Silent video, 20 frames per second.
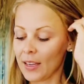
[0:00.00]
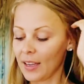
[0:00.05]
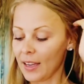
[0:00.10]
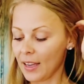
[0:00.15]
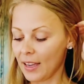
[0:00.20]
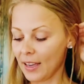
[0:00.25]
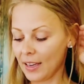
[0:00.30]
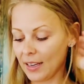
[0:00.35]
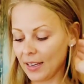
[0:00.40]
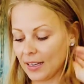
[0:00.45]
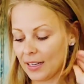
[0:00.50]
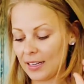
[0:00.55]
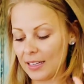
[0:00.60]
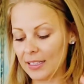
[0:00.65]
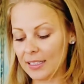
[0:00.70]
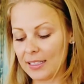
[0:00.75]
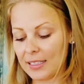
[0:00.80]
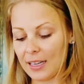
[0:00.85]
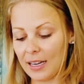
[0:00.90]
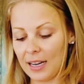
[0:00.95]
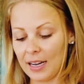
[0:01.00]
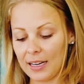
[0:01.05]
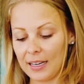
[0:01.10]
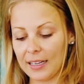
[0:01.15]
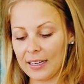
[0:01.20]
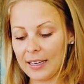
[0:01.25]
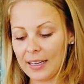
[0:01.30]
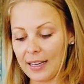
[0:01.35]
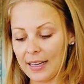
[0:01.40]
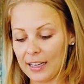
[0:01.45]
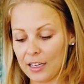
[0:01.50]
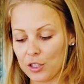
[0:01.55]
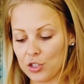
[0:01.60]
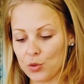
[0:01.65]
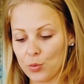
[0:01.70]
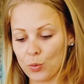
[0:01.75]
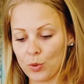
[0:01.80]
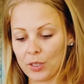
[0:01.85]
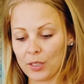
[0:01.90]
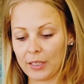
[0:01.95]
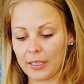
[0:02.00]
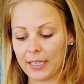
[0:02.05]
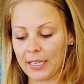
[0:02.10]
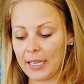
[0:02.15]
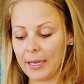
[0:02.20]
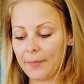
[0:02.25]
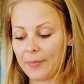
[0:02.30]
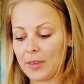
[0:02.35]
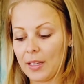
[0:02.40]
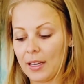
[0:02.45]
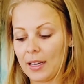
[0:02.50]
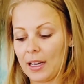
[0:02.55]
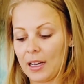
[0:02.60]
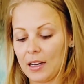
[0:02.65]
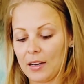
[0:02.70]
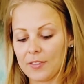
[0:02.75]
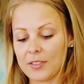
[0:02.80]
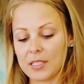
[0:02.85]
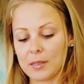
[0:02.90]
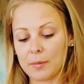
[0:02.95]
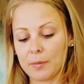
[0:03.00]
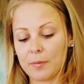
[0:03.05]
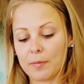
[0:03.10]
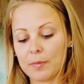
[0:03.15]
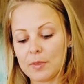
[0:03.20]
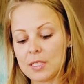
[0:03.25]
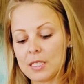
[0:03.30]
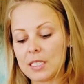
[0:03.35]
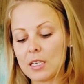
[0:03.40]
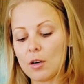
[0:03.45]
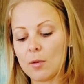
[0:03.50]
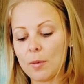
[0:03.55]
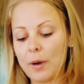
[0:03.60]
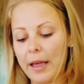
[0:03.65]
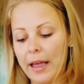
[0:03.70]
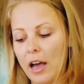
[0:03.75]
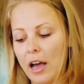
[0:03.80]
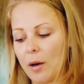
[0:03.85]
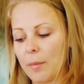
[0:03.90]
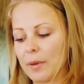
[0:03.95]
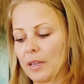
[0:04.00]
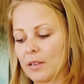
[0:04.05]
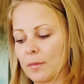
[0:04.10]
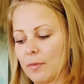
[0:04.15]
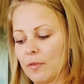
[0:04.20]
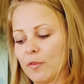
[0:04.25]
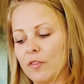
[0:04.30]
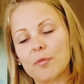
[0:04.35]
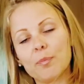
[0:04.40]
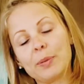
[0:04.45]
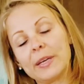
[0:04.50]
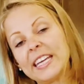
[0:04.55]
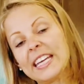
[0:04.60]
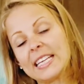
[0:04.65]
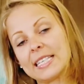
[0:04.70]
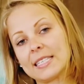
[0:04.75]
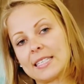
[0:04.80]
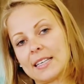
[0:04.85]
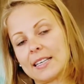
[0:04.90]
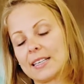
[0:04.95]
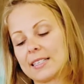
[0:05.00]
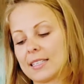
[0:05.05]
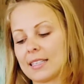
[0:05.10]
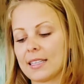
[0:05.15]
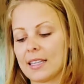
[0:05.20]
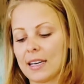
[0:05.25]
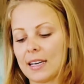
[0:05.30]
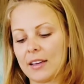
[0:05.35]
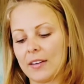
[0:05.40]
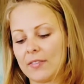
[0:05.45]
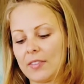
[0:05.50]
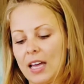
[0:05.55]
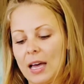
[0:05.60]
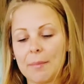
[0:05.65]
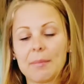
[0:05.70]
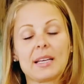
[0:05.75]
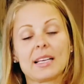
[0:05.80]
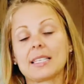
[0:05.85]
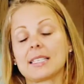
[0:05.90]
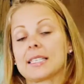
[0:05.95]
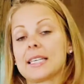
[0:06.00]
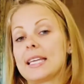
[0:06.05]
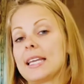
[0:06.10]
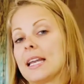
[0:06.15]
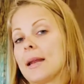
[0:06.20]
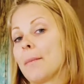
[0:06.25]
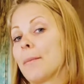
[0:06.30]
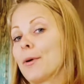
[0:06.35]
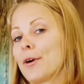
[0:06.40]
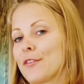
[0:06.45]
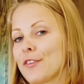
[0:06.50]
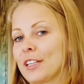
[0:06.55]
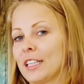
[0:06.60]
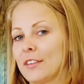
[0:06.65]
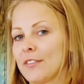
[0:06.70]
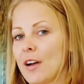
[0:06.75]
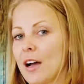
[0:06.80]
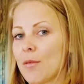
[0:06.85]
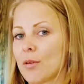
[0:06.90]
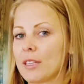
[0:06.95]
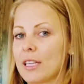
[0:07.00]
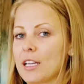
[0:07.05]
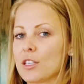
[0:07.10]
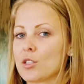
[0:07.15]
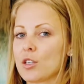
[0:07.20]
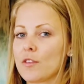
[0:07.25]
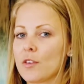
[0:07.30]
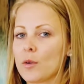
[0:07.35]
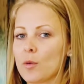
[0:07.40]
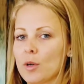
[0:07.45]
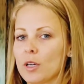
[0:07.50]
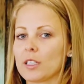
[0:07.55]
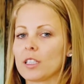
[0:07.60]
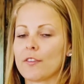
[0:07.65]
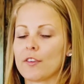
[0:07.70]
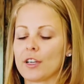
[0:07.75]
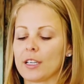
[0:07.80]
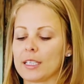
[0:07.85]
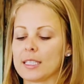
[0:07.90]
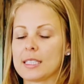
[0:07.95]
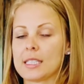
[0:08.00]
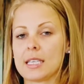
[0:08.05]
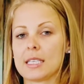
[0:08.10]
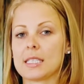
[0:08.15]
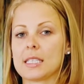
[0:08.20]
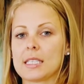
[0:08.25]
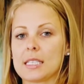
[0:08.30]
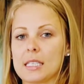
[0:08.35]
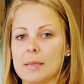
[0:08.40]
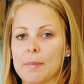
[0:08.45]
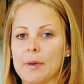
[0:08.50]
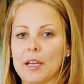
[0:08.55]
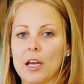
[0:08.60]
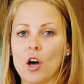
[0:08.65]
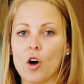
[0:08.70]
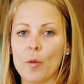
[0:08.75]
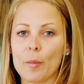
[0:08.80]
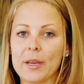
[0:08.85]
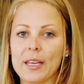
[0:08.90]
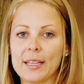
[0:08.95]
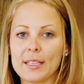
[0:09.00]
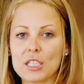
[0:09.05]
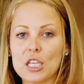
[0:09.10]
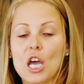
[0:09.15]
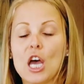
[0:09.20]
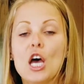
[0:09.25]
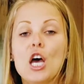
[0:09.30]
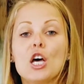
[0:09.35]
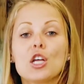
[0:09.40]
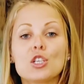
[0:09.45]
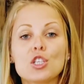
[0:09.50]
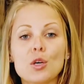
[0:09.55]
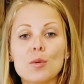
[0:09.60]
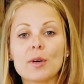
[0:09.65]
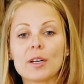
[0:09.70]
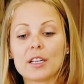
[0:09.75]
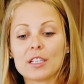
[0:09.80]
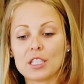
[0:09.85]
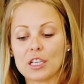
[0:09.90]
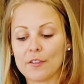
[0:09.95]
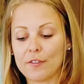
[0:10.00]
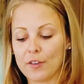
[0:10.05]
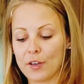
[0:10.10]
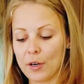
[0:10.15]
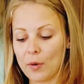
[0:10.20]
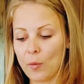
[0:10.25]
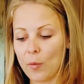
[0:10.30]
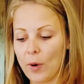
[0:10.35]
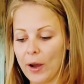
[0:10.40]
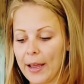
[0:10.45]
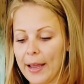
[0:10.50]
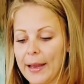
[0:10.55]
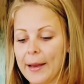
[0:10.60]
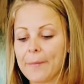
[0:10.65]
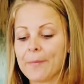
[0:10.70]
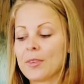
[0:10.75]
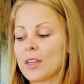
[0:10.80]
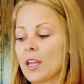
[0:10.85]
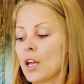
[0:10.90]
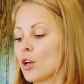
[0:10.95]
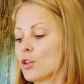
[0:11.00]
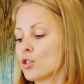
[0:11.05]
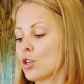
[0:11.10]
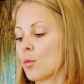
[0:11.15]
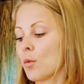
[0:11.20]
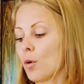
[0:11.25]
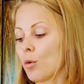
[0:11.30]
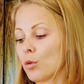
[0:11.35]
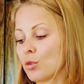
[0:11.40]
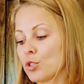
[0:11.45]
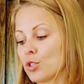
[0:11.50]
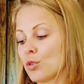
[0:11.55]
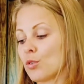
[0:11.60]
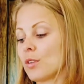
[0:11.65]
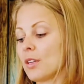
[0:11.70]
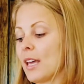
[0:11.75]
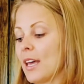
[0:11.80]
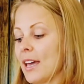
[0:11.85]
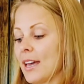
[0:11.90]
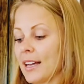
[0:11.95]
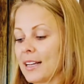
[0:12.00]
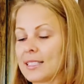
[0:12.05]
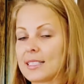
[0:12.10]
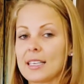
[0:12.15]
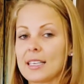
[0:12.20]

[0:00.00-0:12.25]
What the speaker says: And I actually have some still almond pieces that have not mixed in, and I'm perfectly fine with that. So if you want a different consistency, by all means, do it a different way. So what we'll do next